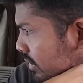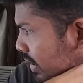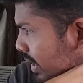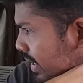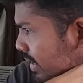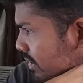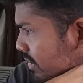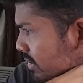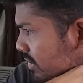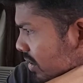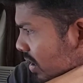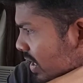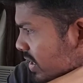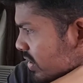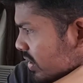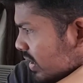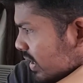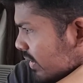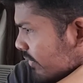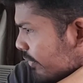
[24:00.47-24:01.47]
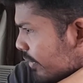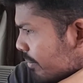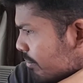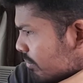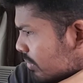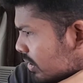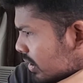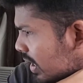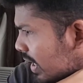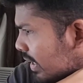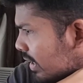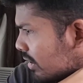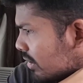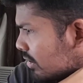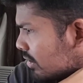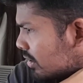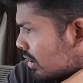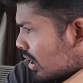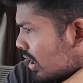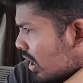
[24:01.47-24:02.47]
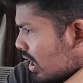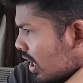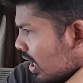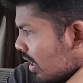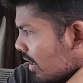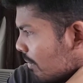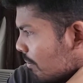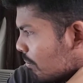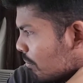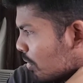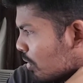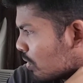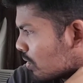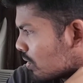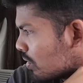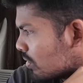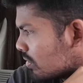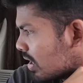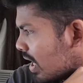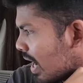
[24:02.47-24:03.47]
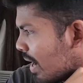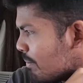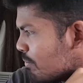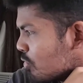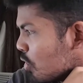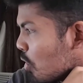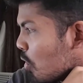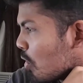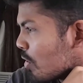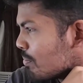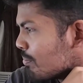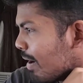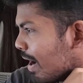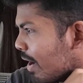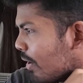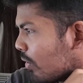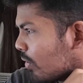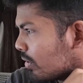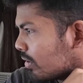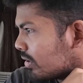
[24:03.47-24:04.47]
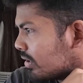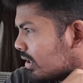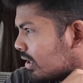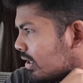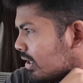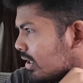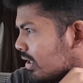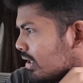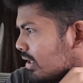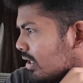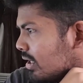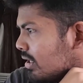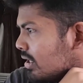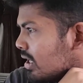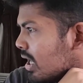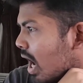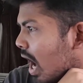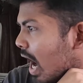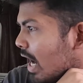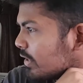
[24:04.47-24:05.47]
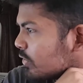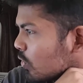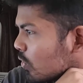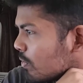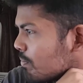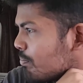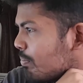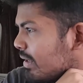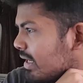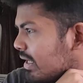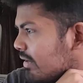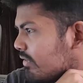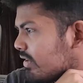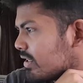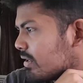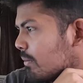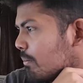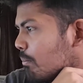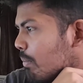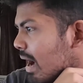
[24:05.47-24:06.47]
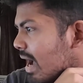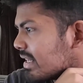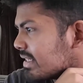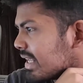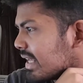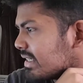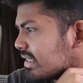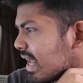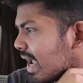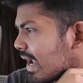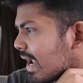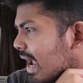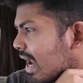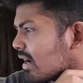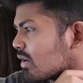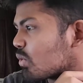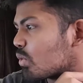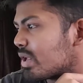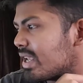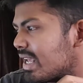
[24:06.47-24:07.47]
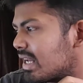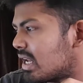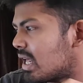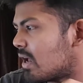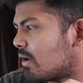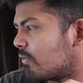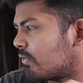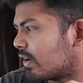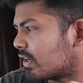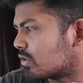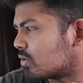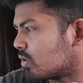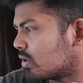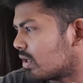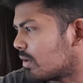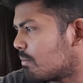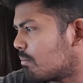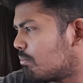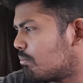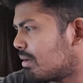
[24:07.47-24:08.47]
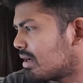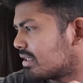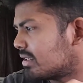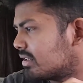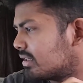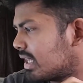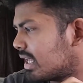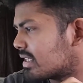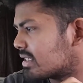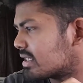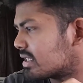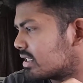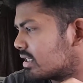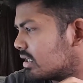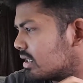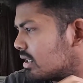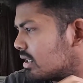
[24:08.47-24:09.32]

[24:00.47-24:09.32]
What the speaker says: he is trying to give him, like, her moron. I'm not on my own. I don't believe it. Ban's attack had a real effect on him, but that's